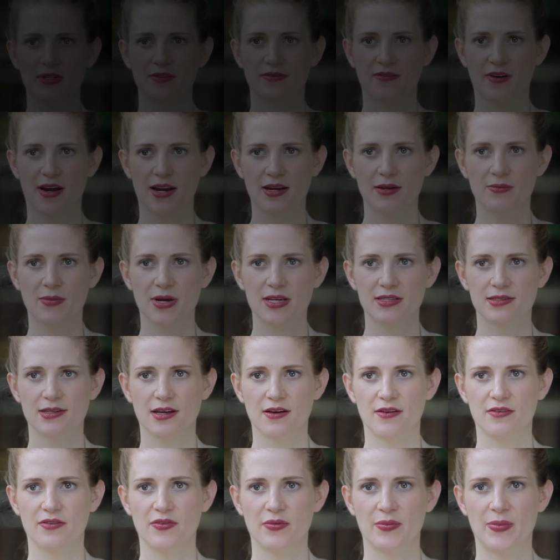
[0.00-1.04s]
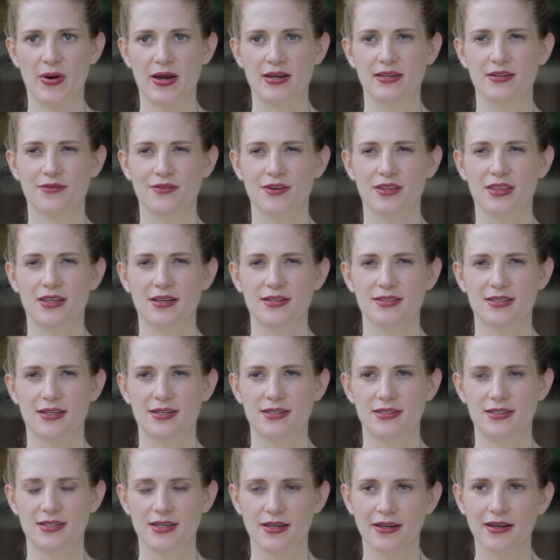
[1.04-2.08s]
defining myself by different things I
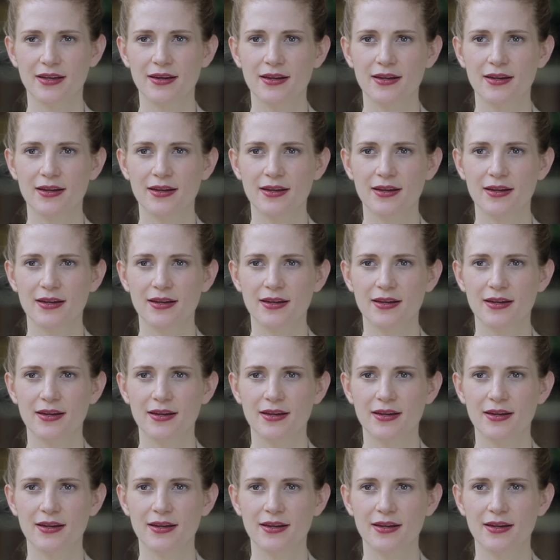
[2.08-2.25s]
did.